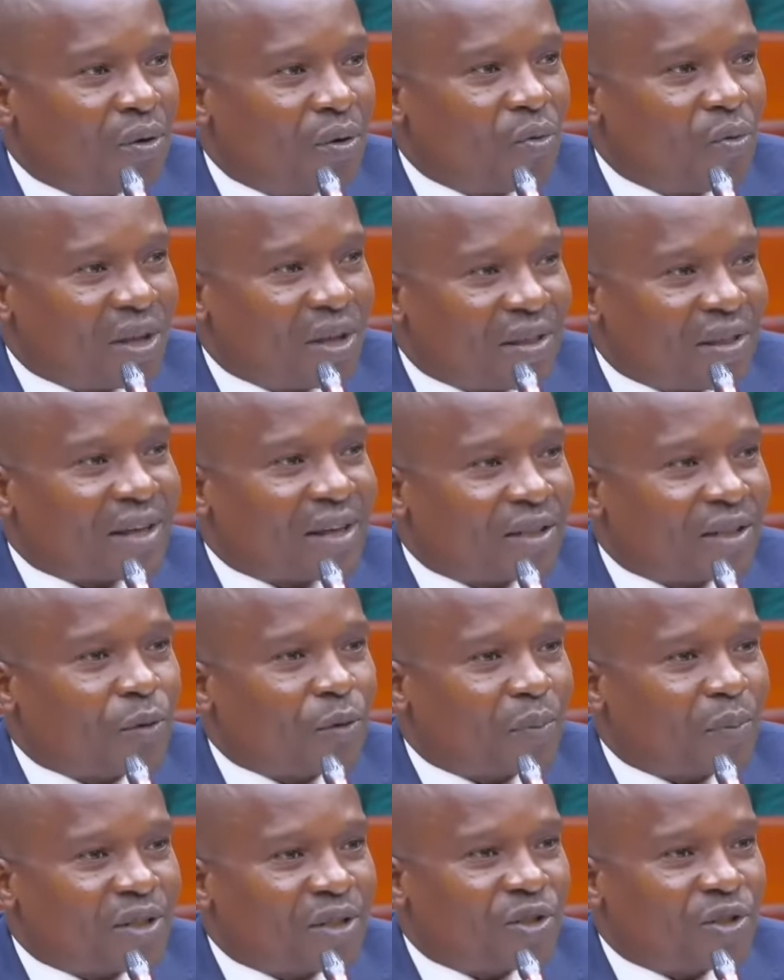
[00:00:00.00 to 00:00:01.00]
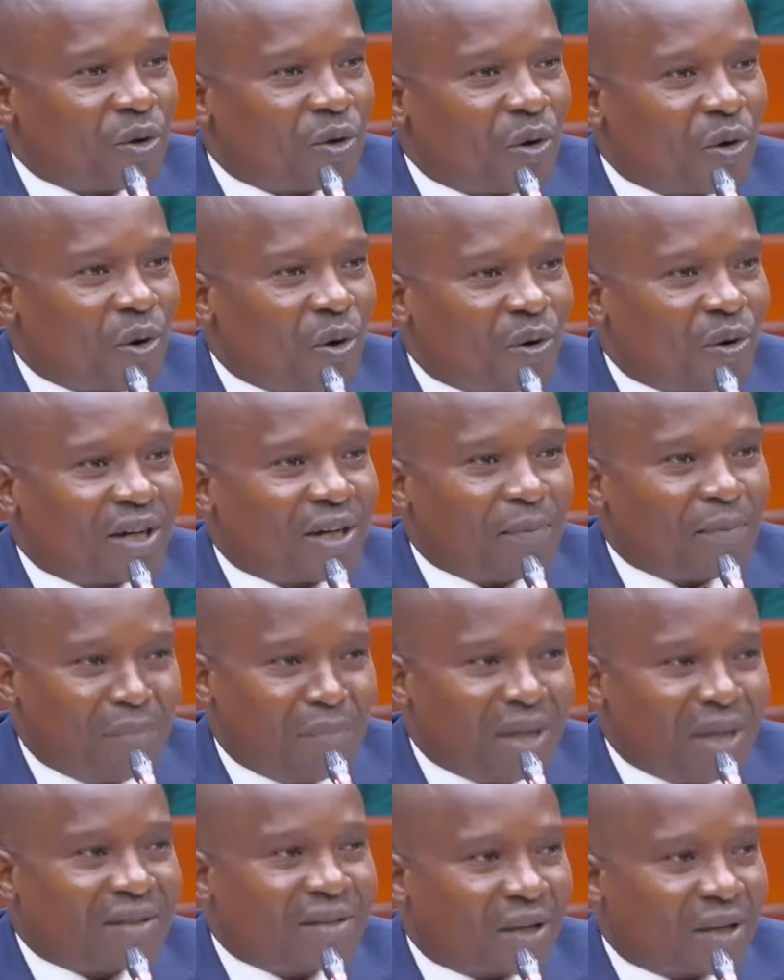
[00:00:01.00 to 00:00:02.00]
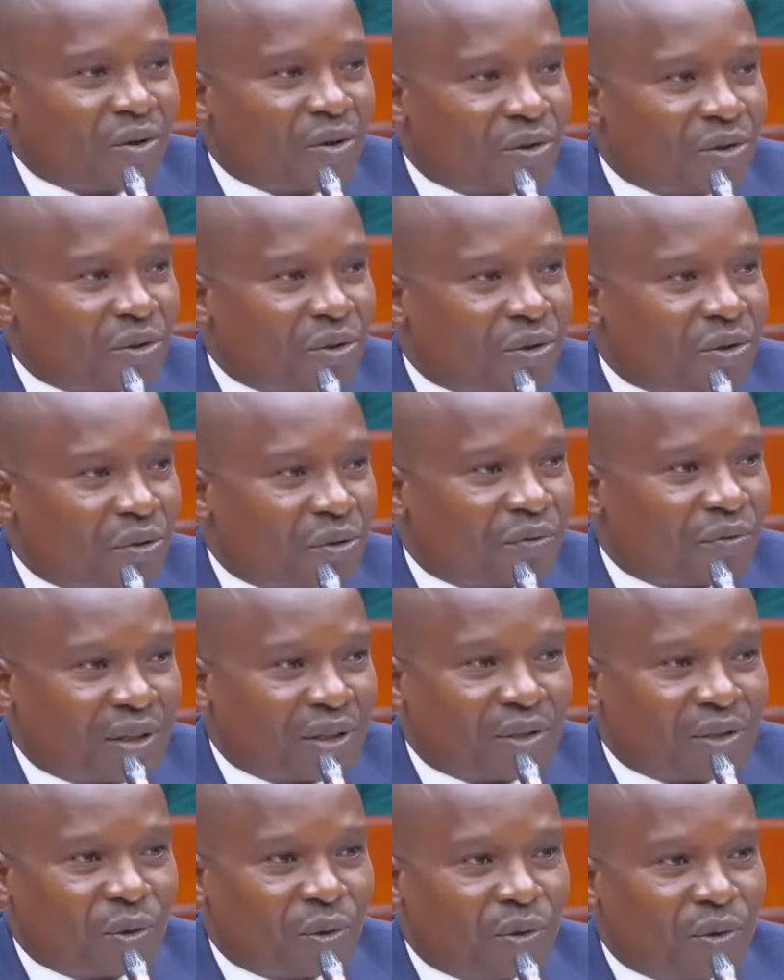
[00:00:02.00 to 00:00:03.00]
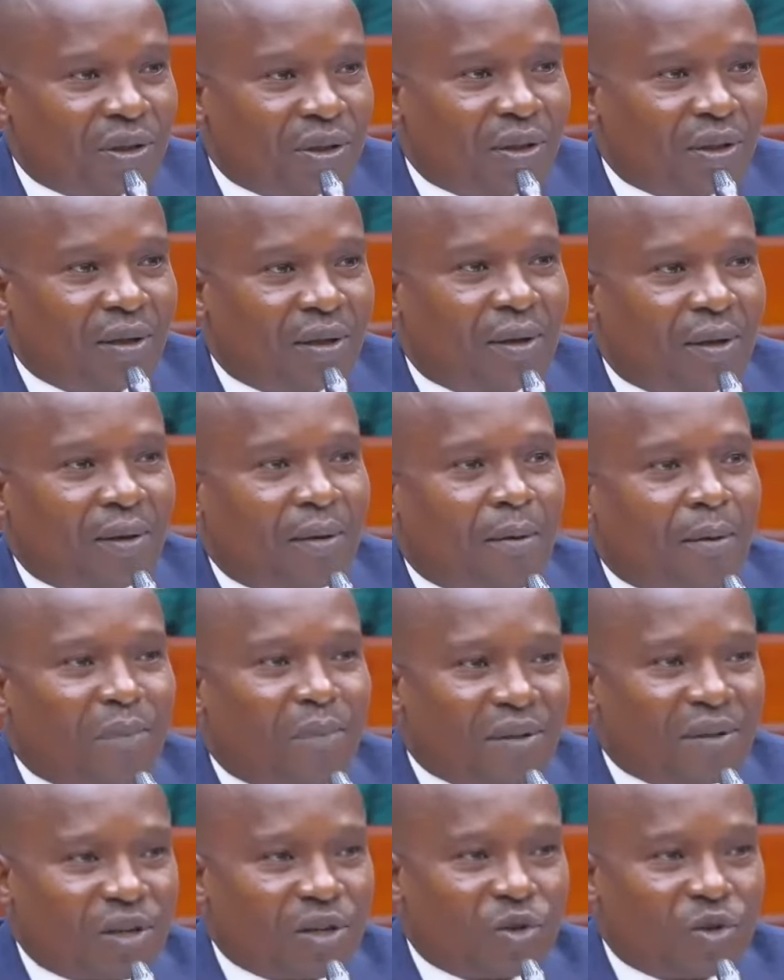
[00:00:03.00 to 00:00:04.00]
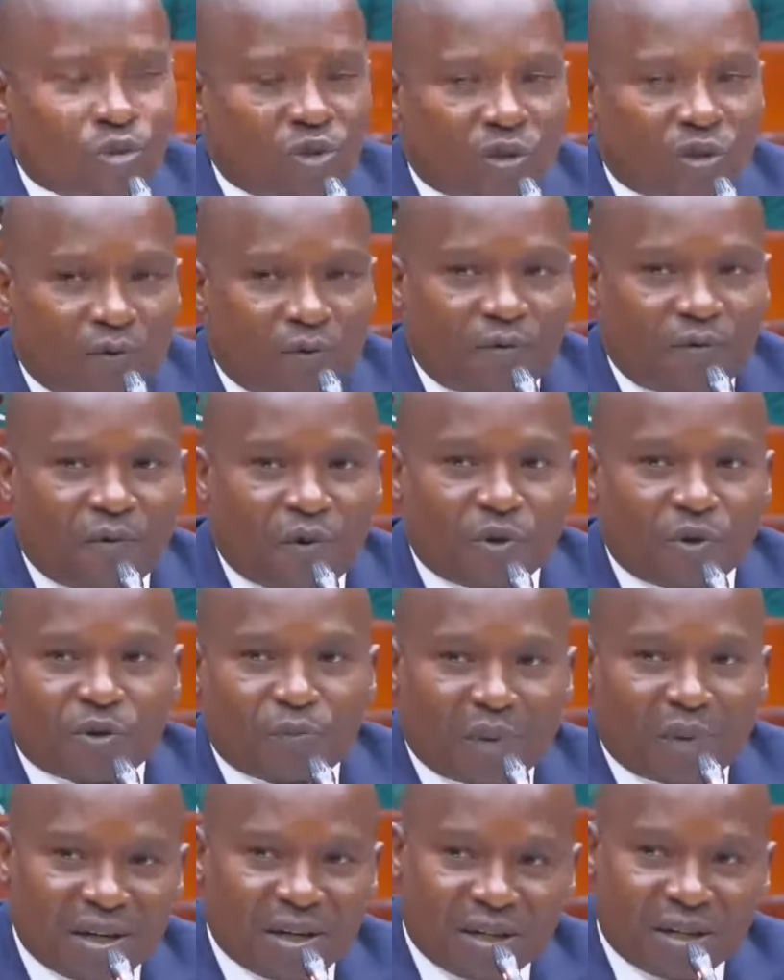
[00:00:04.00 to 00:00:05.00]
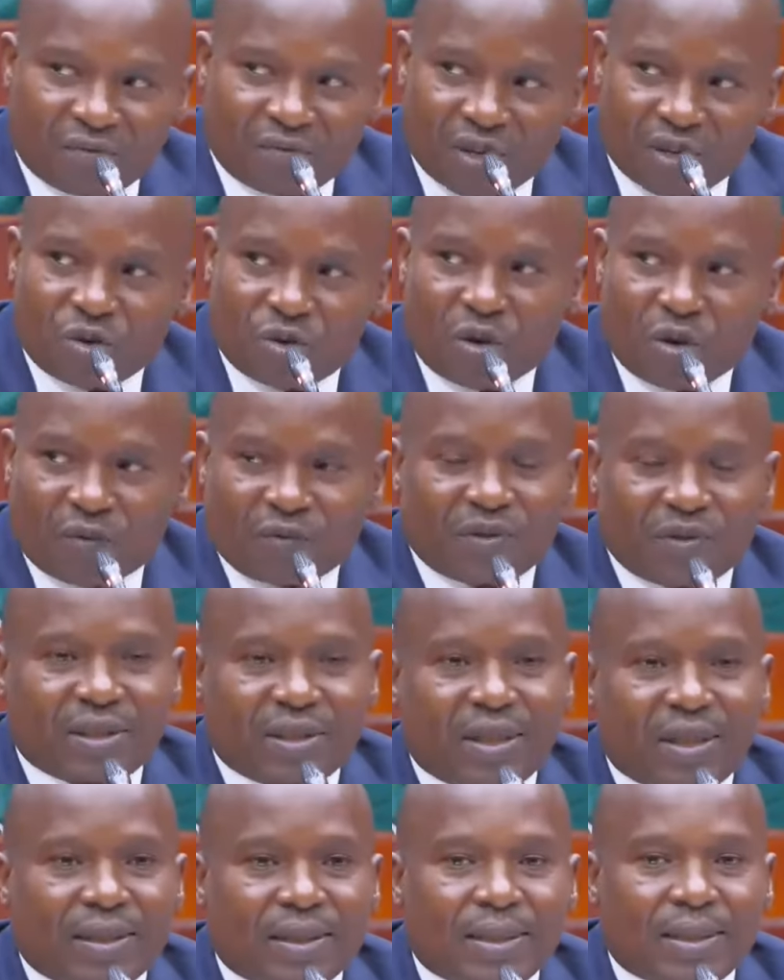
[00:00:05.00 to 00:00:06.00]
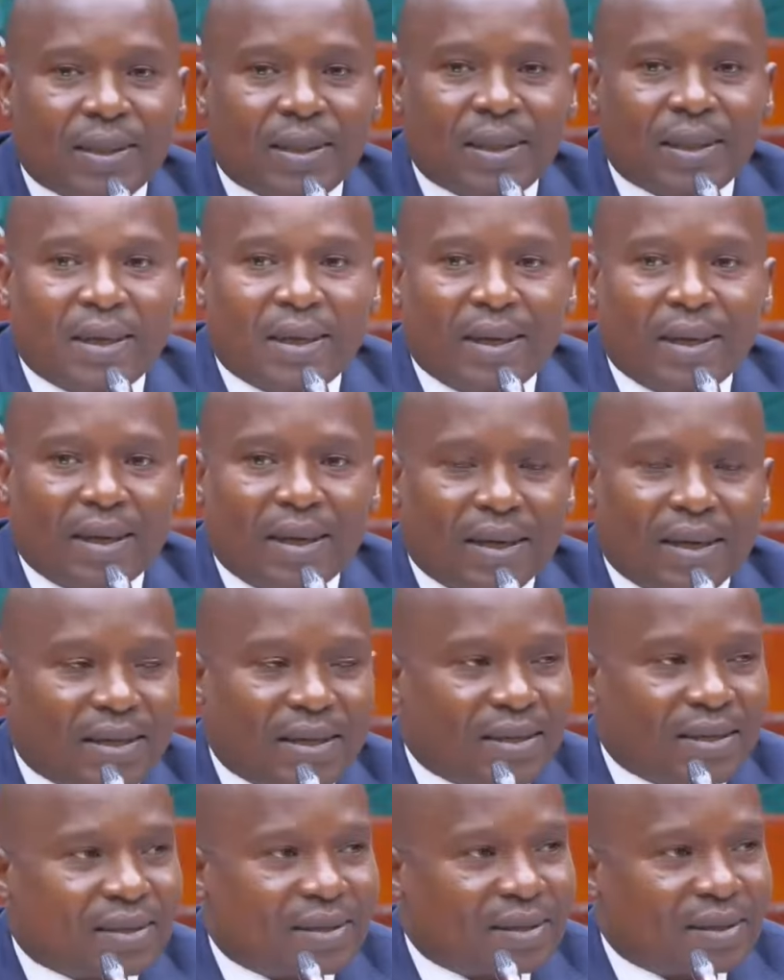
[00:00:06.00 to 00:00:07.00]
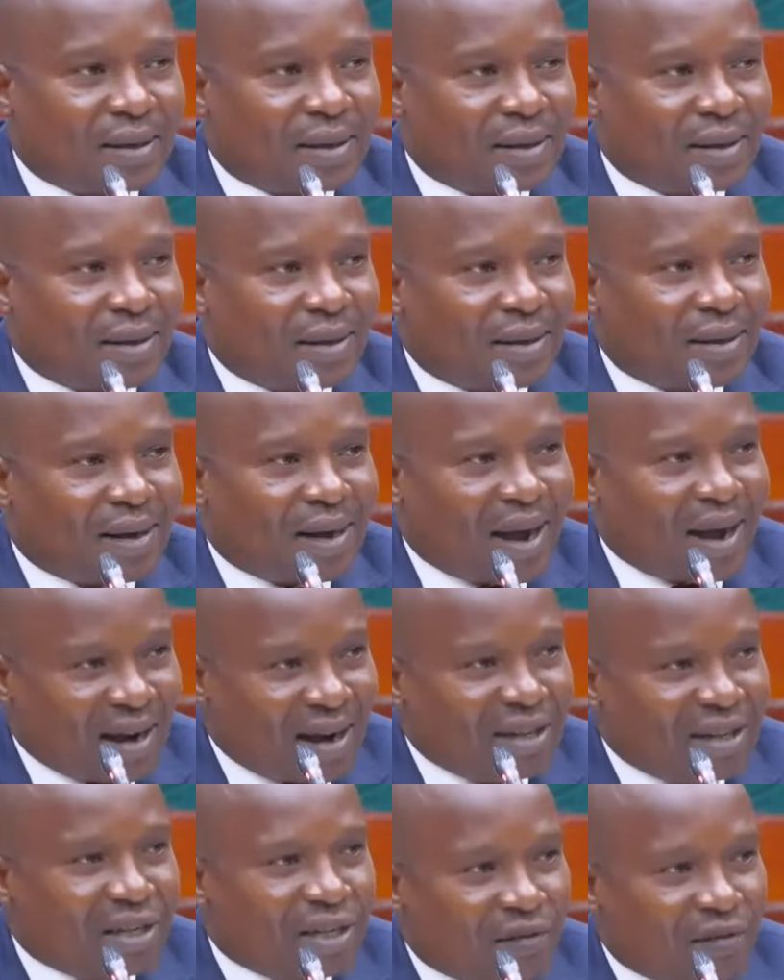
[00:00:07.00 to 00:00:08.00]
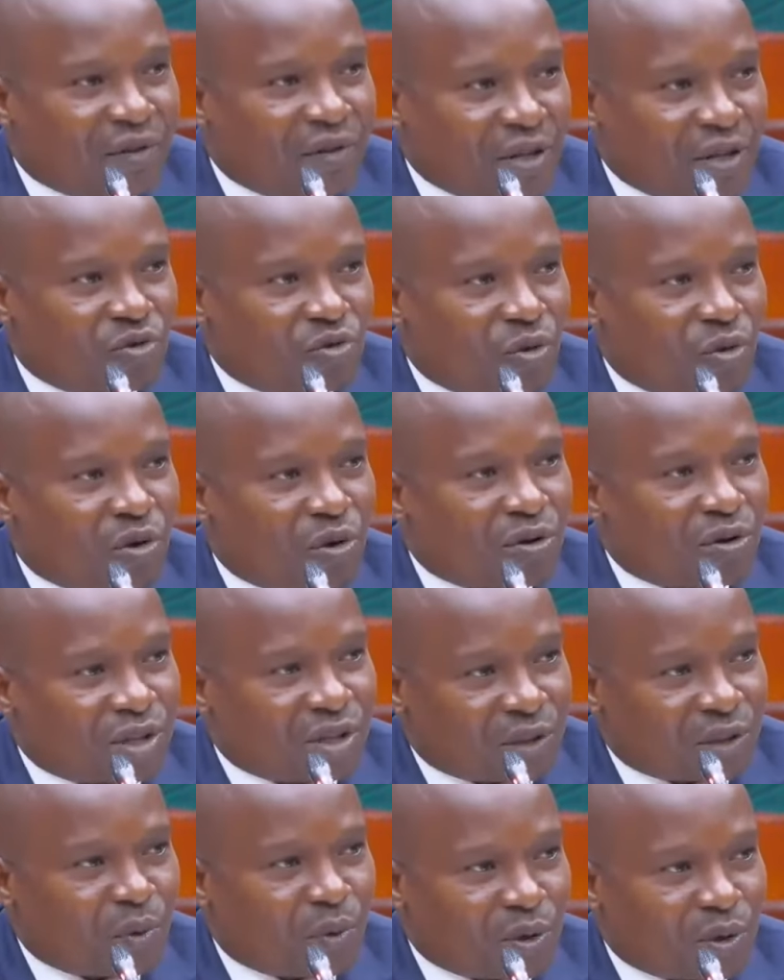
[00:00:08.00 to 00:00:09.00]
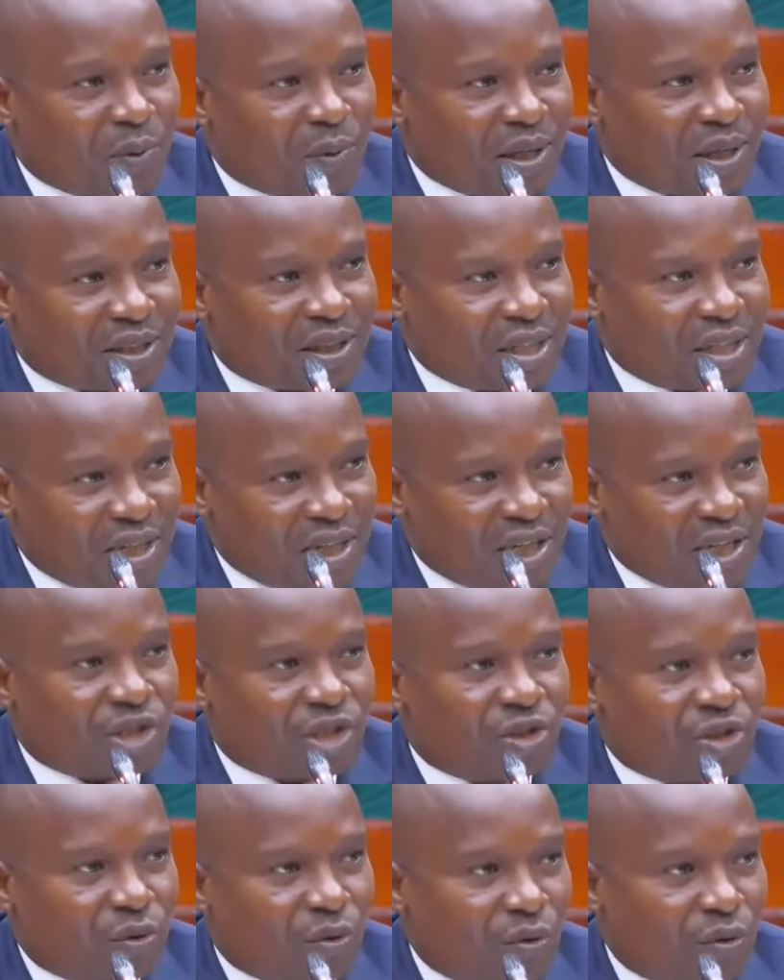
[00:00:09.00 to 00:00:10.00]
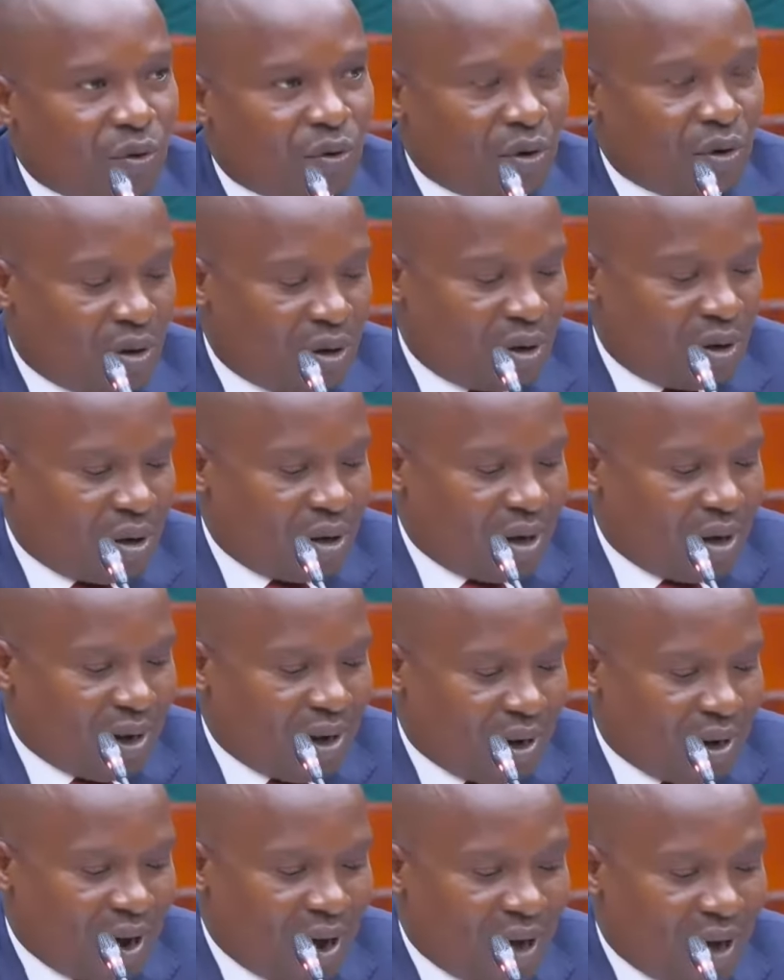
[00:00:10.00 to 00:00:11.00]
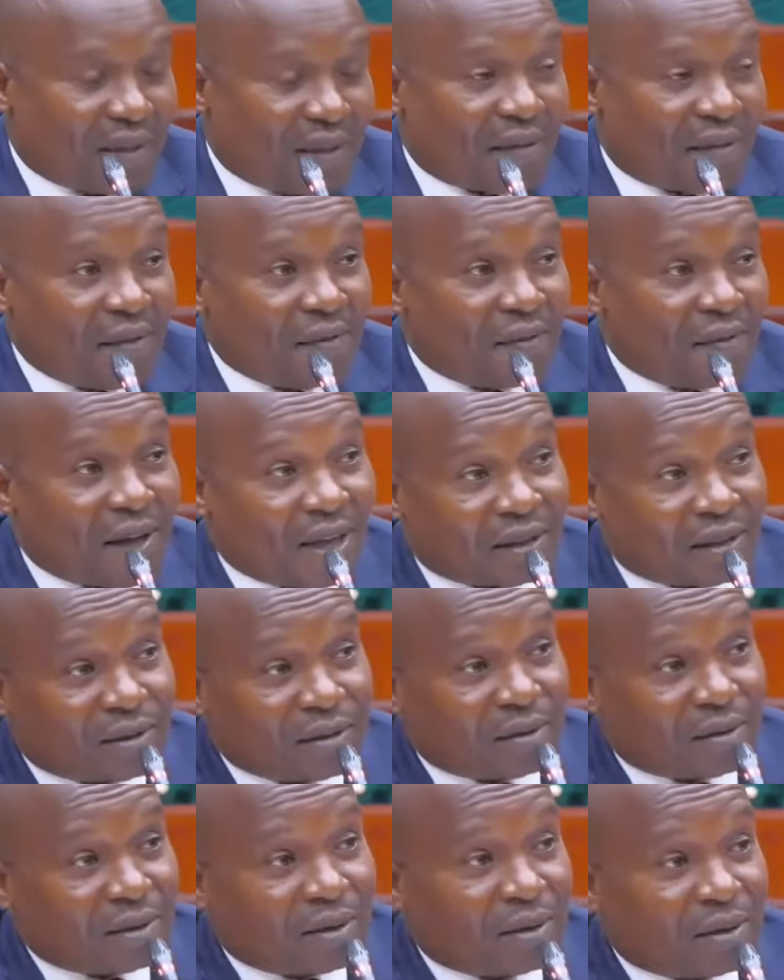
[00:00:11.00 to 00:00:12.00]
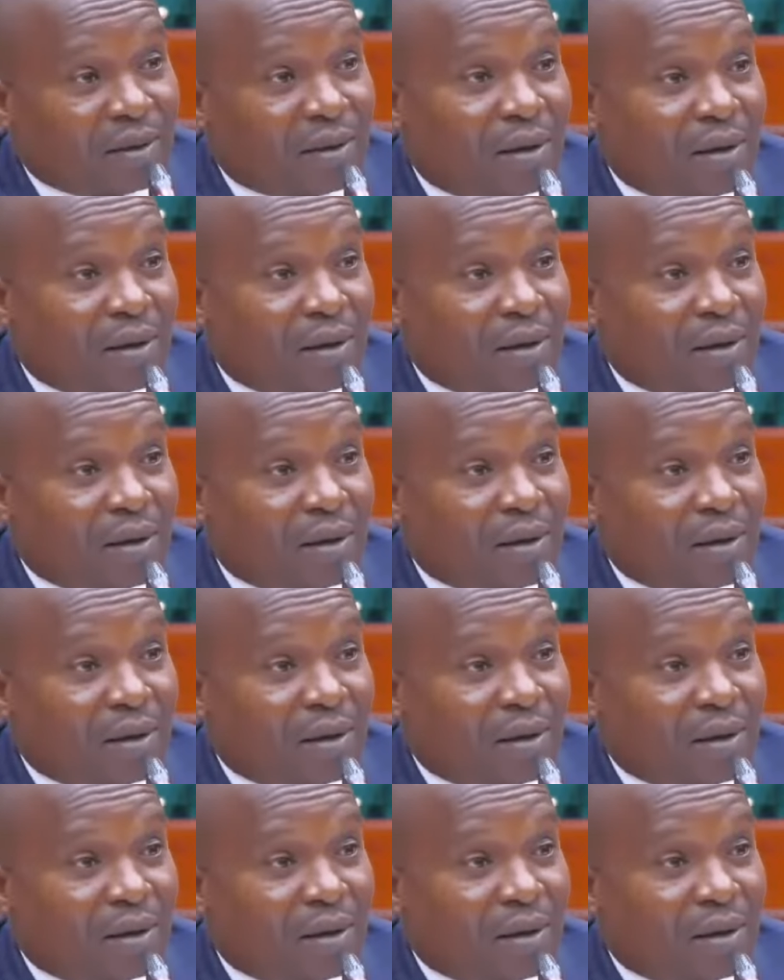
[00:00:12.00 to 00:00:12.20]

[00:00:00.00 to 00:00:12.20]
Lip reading: whether that operational order met the constitutional threshold, but the use of force by individual officers is an individual responsibility issue. Other than that,